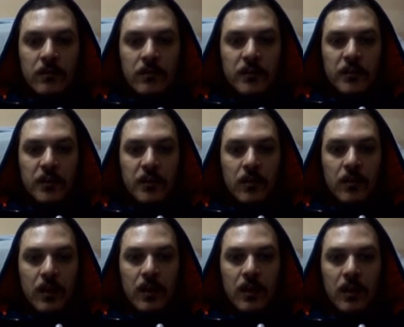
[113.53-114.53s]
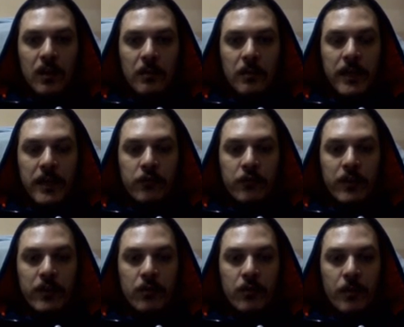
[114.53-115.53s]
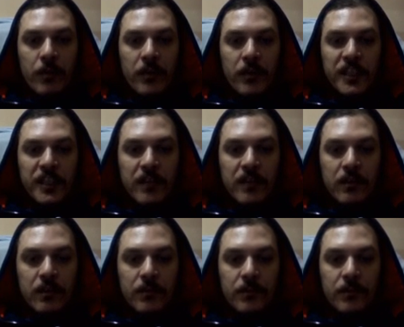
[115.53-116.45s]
So black tried to open the center.